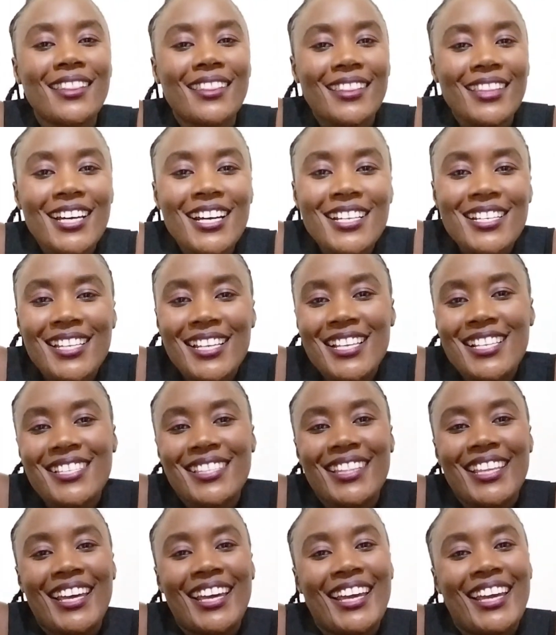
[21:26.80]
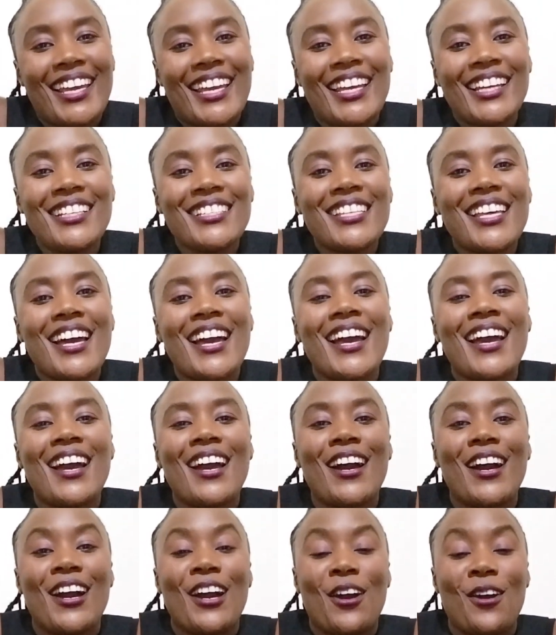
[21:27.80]
that is the end
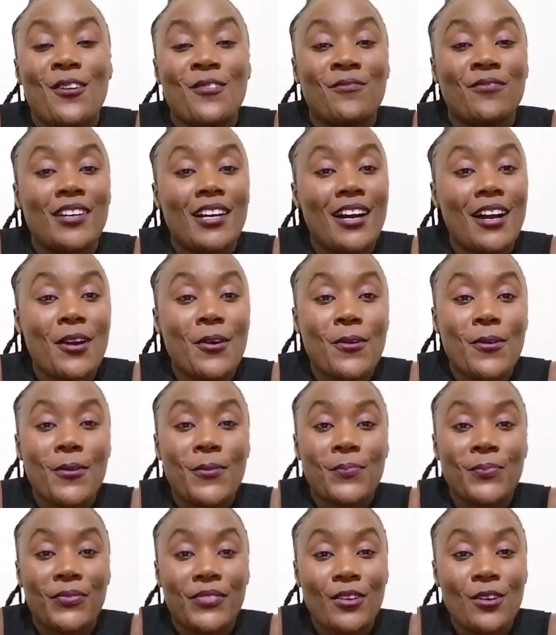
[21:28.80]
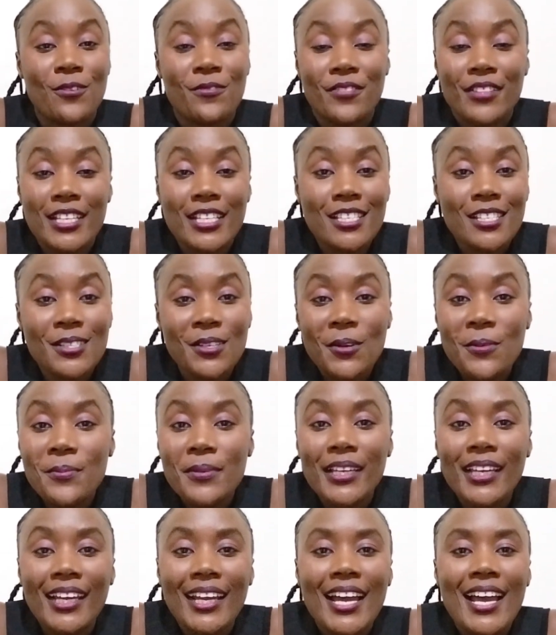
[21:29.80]
of this
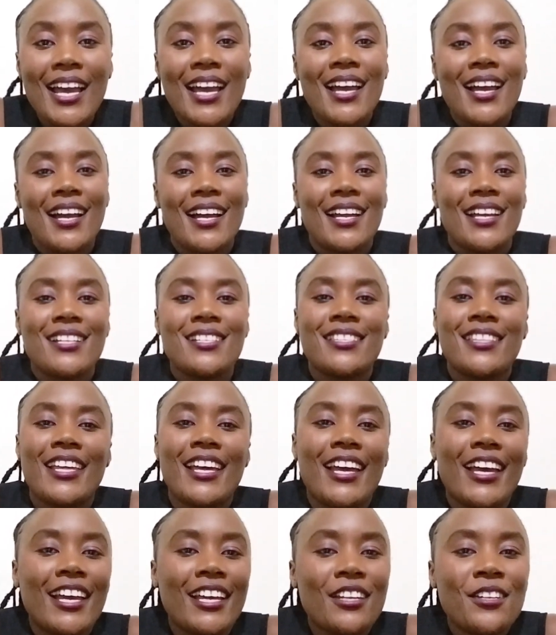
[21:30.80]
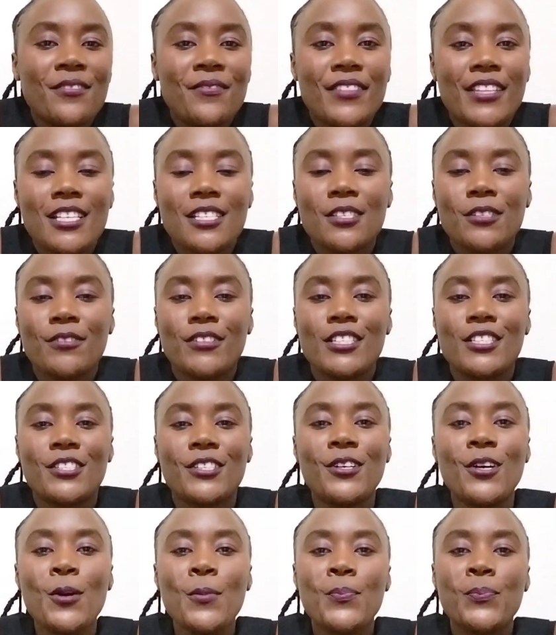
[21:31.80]
topic. It's the end of this
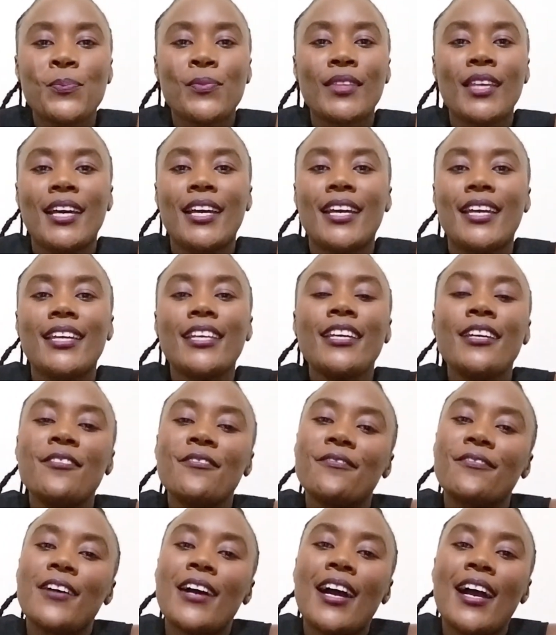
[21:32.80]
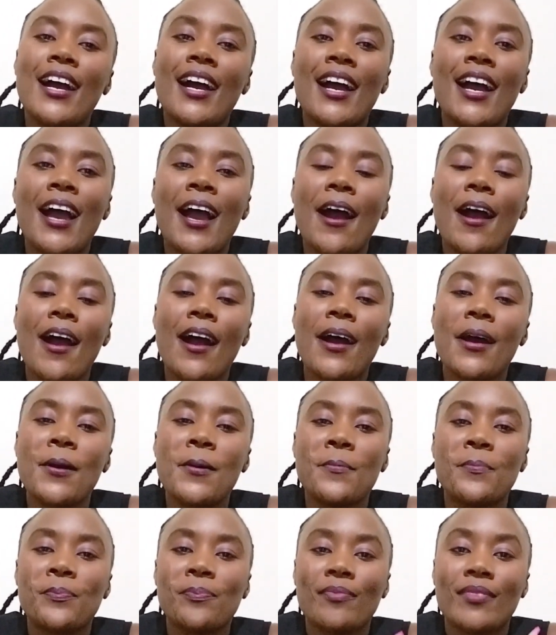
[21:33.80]
video. If
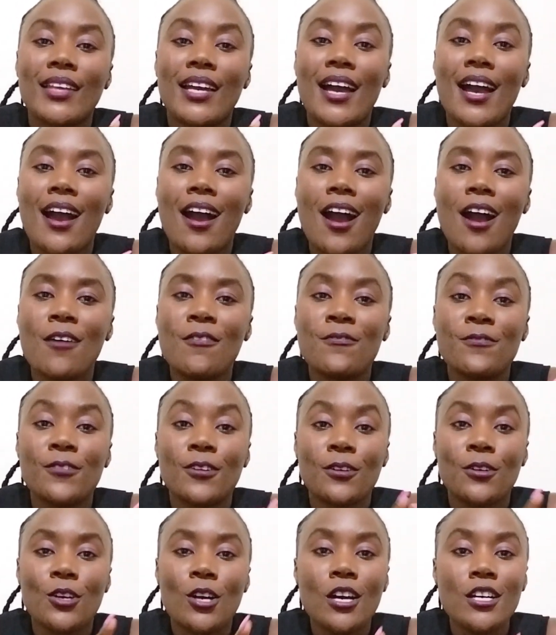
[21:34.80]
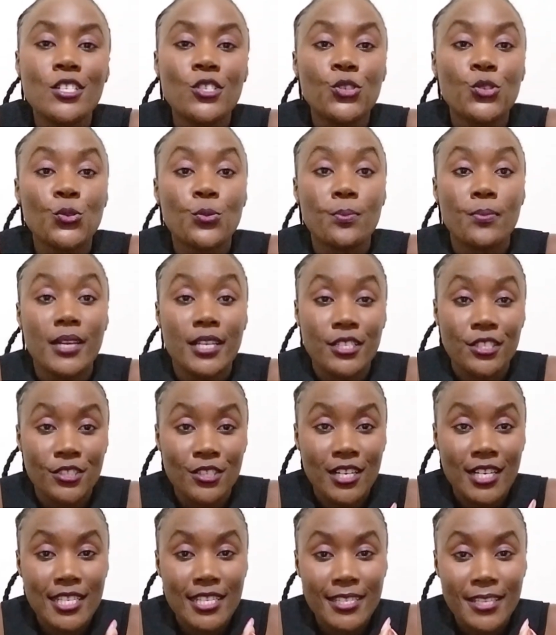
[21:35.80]
I forgot to
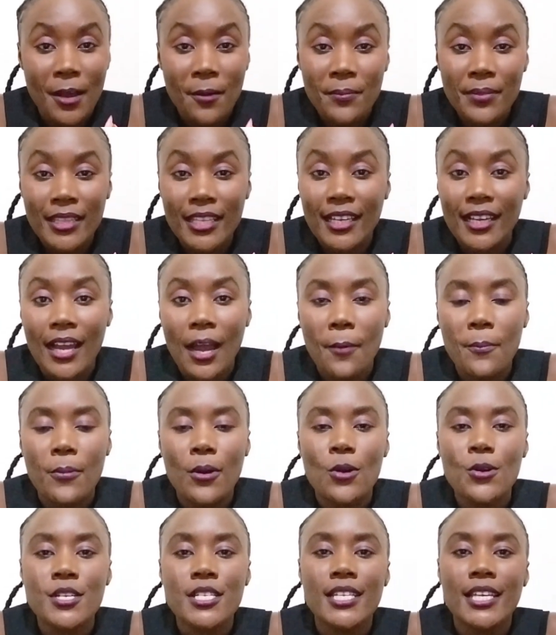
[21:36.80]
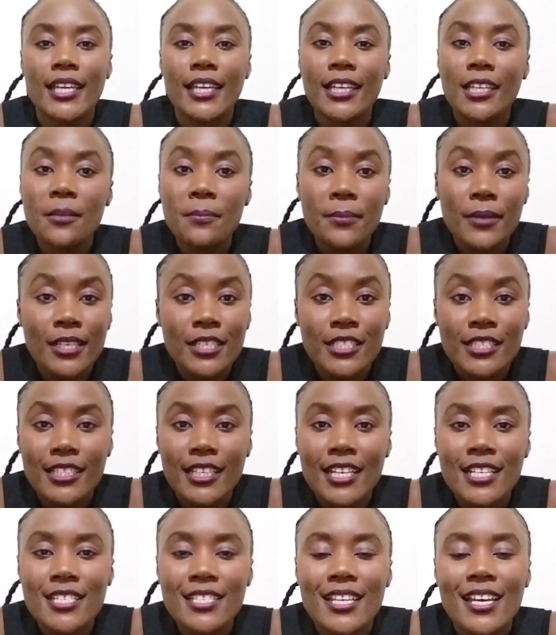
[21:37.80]
mention something about
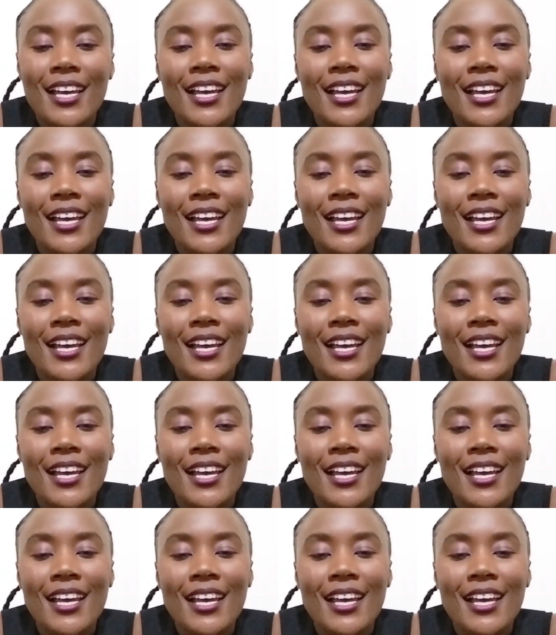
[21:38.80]
Inpatient,